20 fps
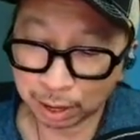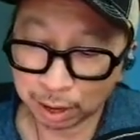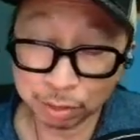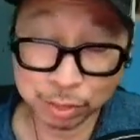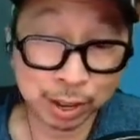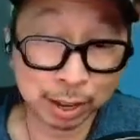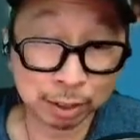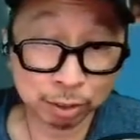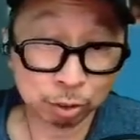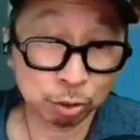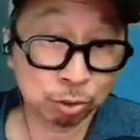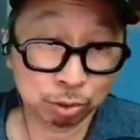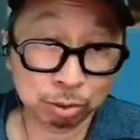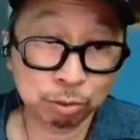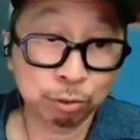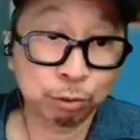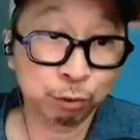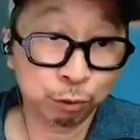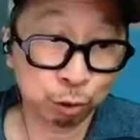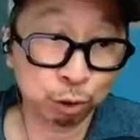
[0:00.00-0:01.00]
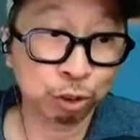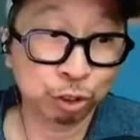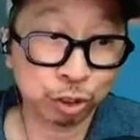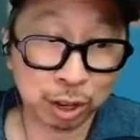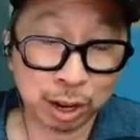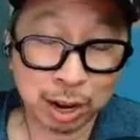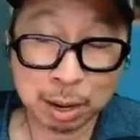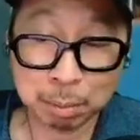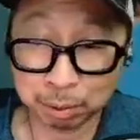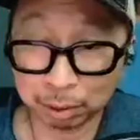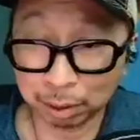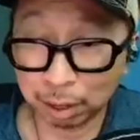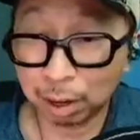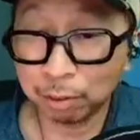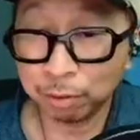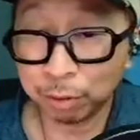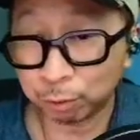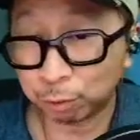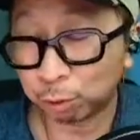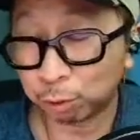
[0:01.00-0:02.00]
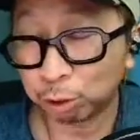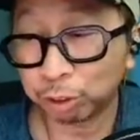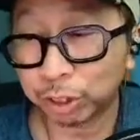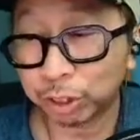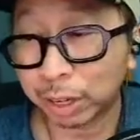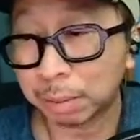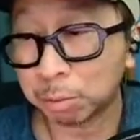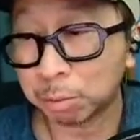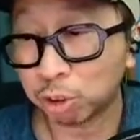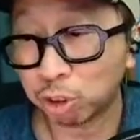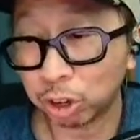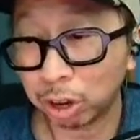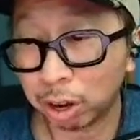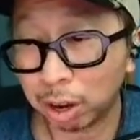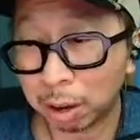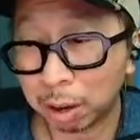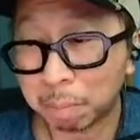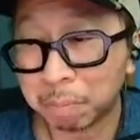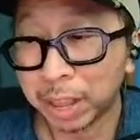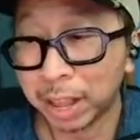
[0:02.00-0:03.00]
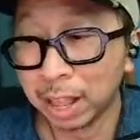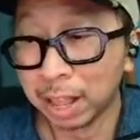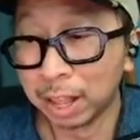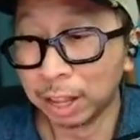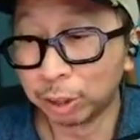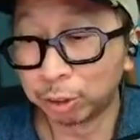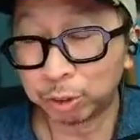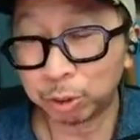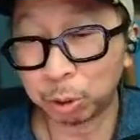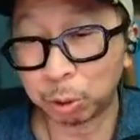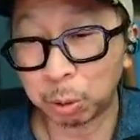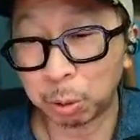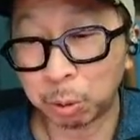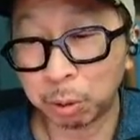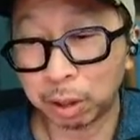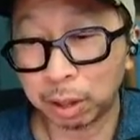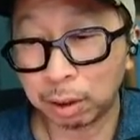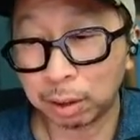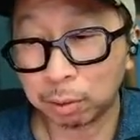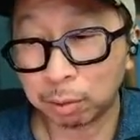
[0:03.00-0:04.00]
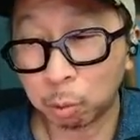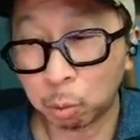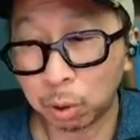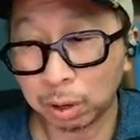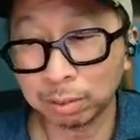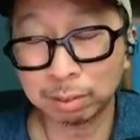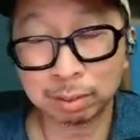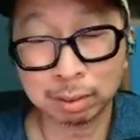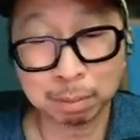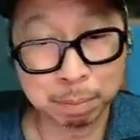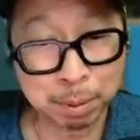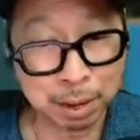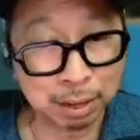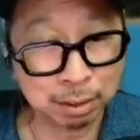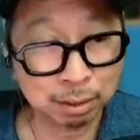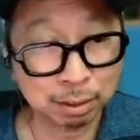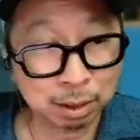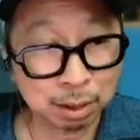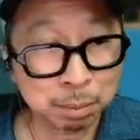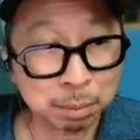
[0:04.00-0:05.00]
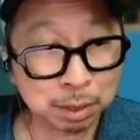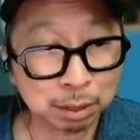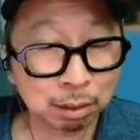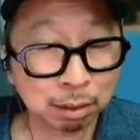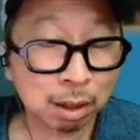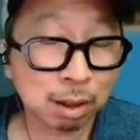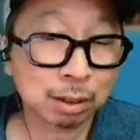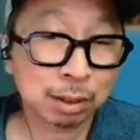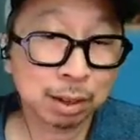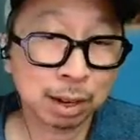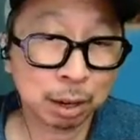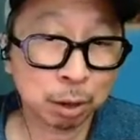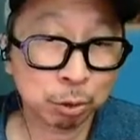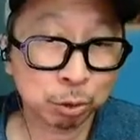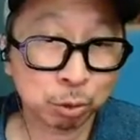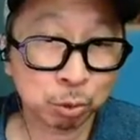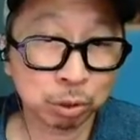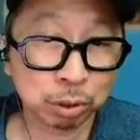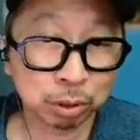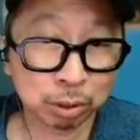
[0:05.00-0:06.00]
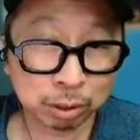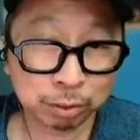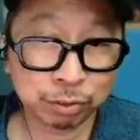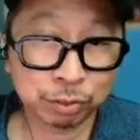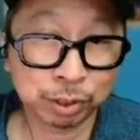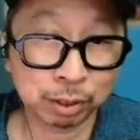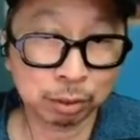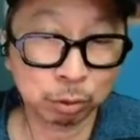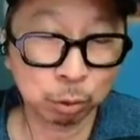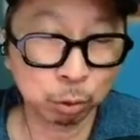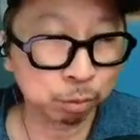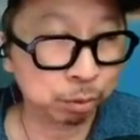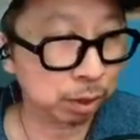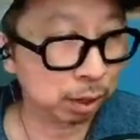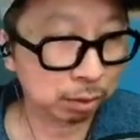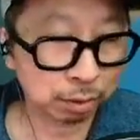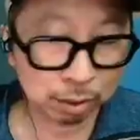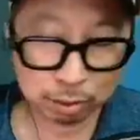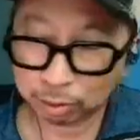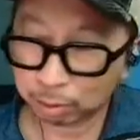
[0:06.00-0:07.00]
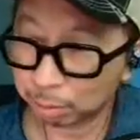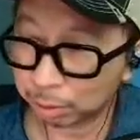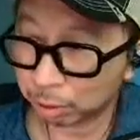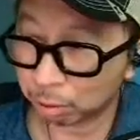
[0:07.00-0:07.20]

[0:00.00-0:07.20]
and that's his full-time love and full-time job. So once the pandemic lockdowns were lifted, did I say something